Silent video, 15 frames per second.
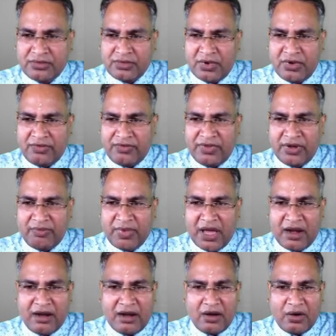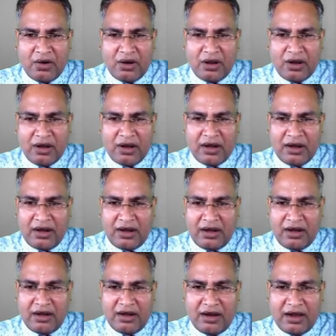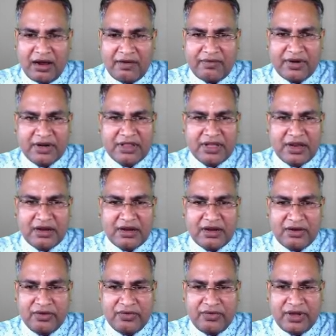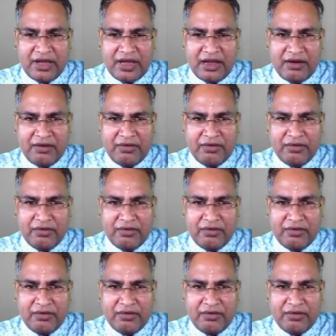of the parent node, and after that we have